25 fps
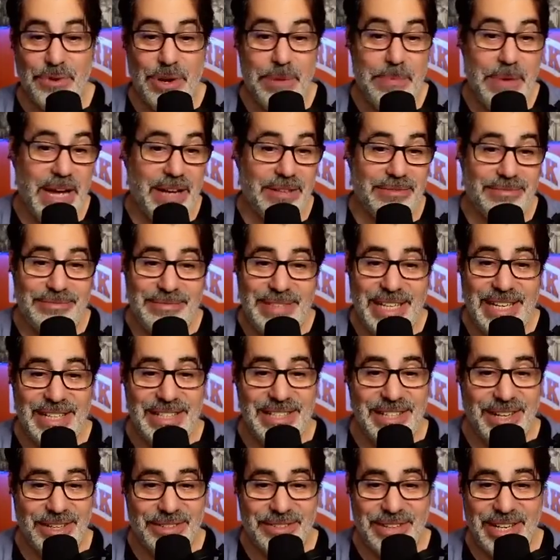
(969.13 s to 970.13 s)
rebound and a
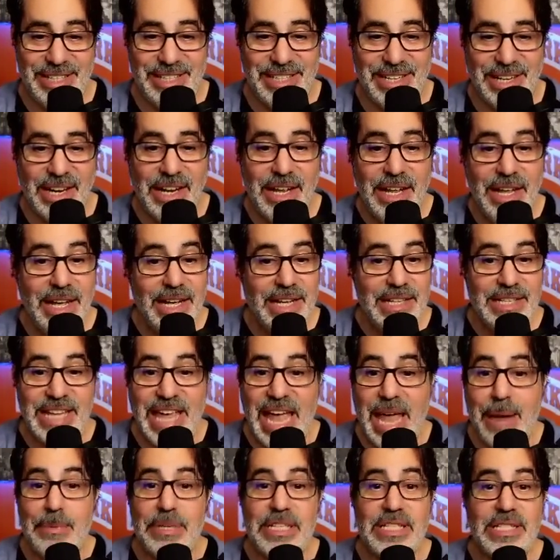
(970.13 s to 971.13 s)
dunk right there.
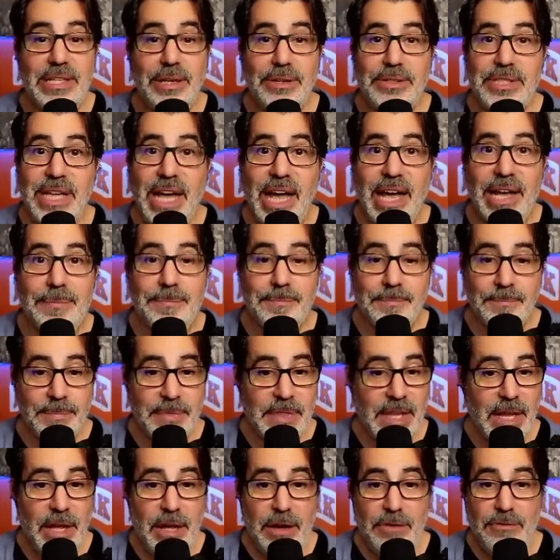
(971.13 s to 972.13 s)
Game is still tied.
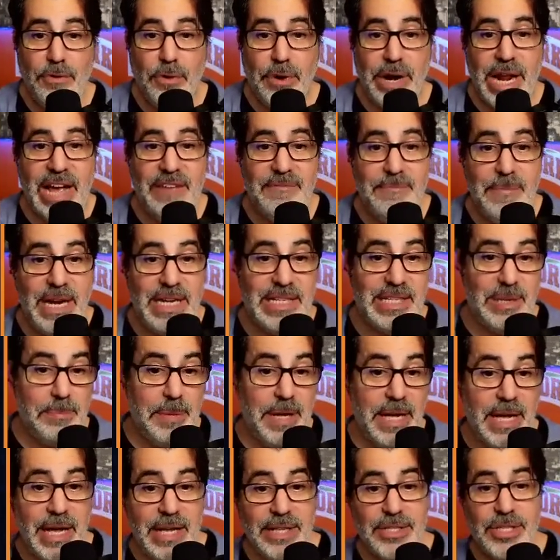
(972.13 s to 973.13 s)
4.5 minutes up
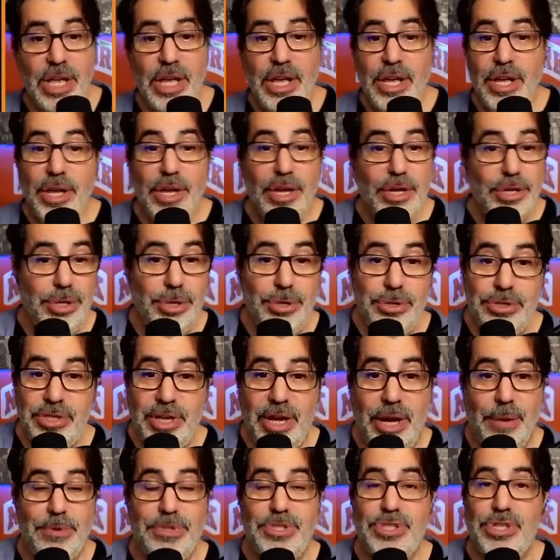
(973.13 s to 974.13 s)
because
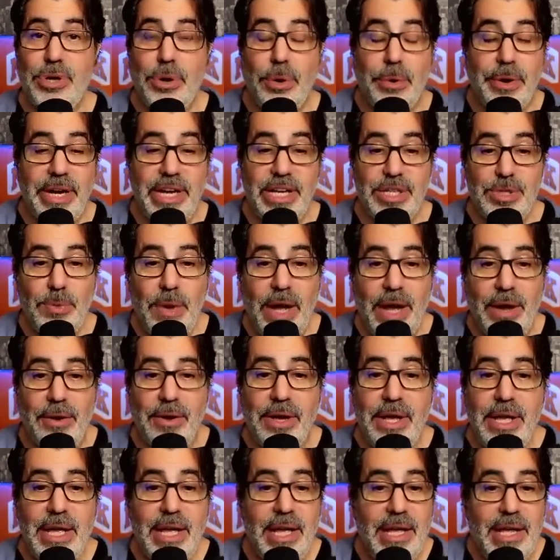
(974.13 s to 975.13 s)
Utah was scoring as well.
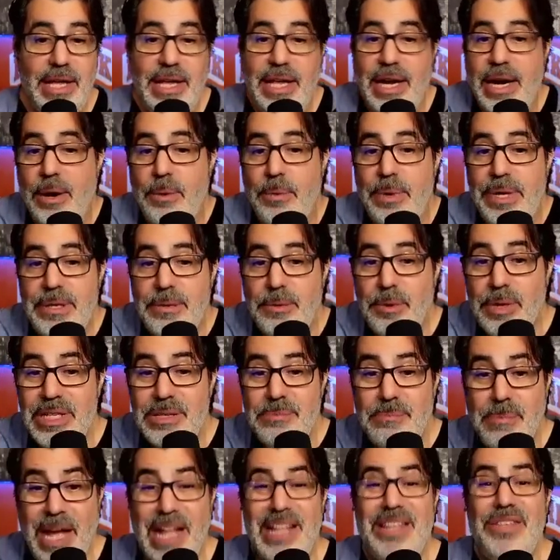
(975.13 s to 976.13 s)
You know, when
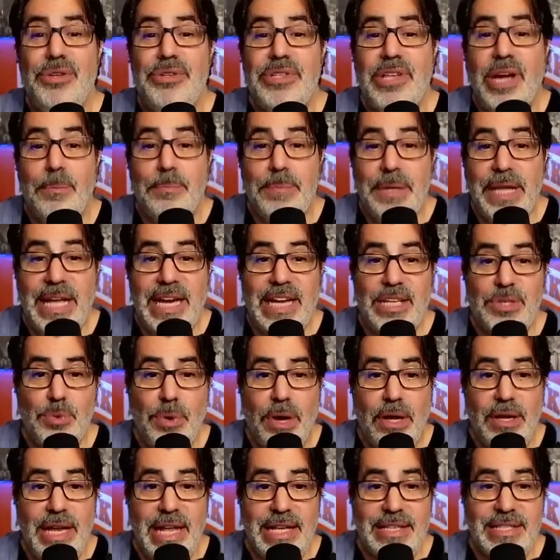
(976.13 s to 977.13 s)
Utah played as
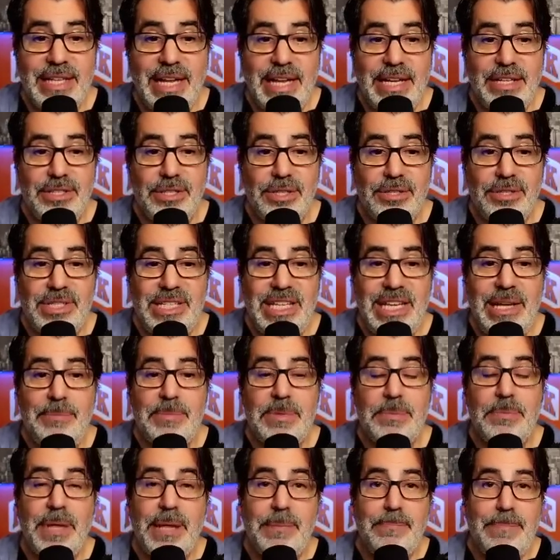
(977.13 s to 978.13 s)
well last night, so
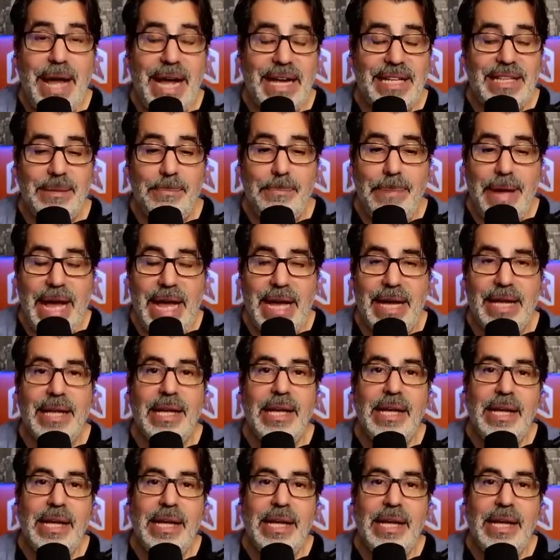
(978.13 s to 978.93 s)
teams play back-to-back.